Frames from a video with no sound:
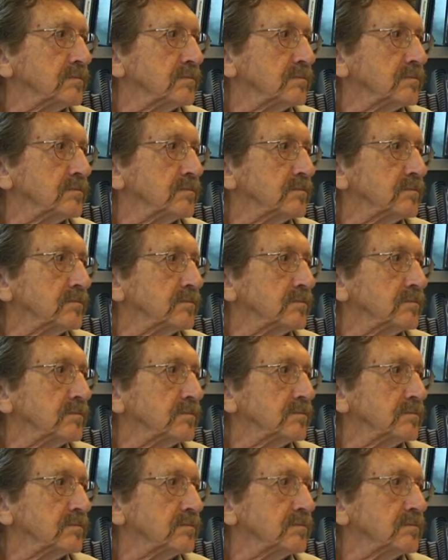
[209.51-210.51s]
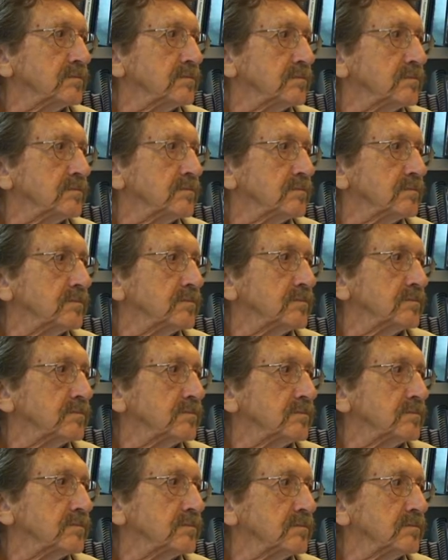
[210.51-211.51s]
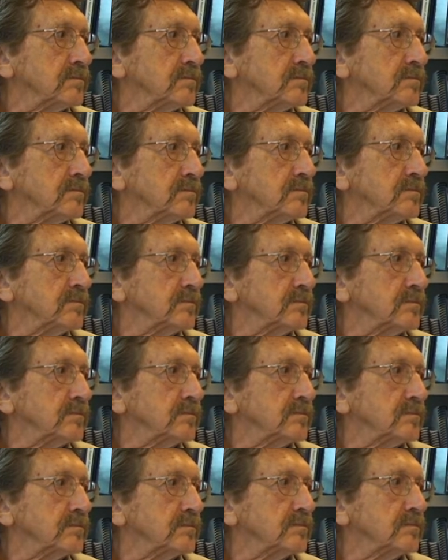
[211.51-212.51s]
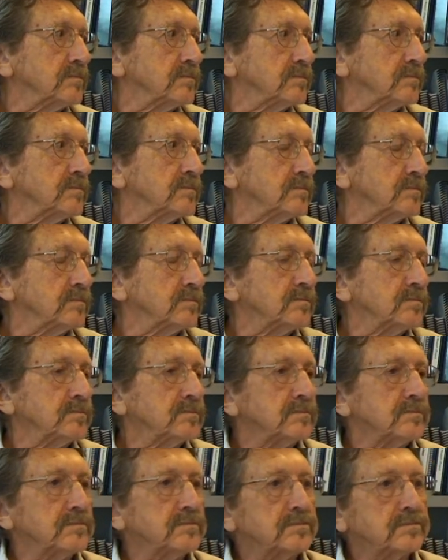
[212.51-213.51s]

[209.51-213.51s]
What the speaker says: [no speech]